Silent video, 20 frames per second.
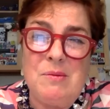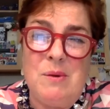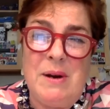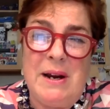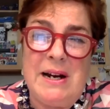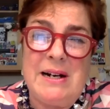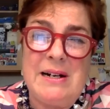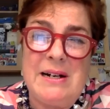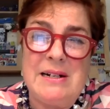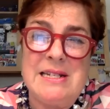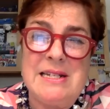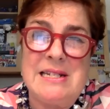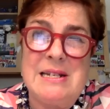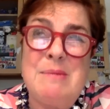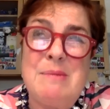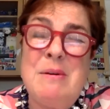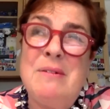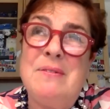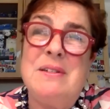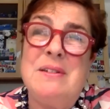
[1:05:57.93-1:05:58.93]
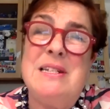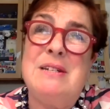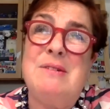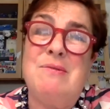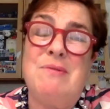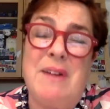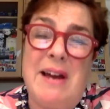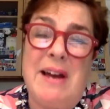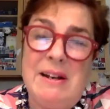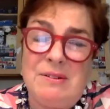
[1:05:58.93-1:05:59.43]
where some of
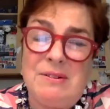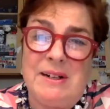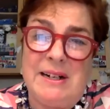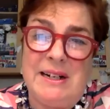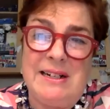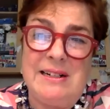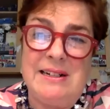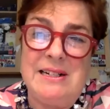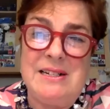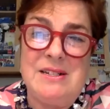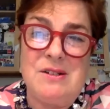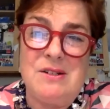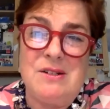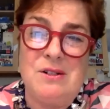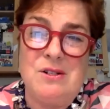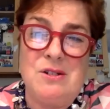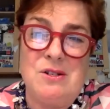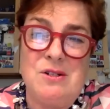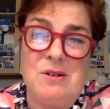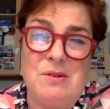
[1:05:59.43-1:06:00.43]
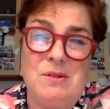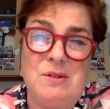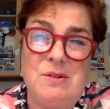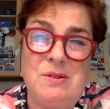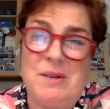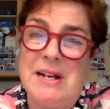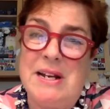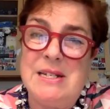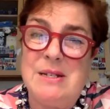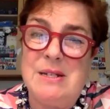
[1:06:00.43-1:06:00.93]
this rhetoric is also
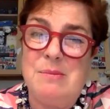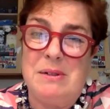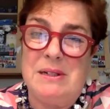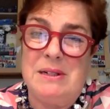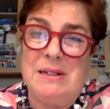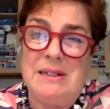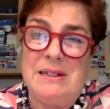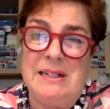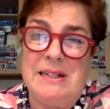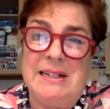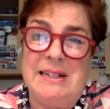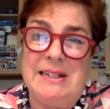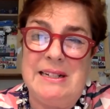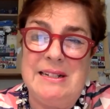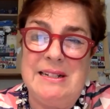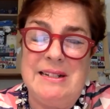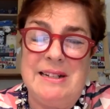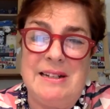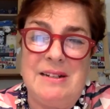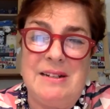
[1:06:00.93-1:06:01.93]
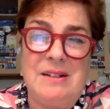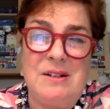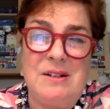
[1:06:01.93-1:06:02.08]
traceable in the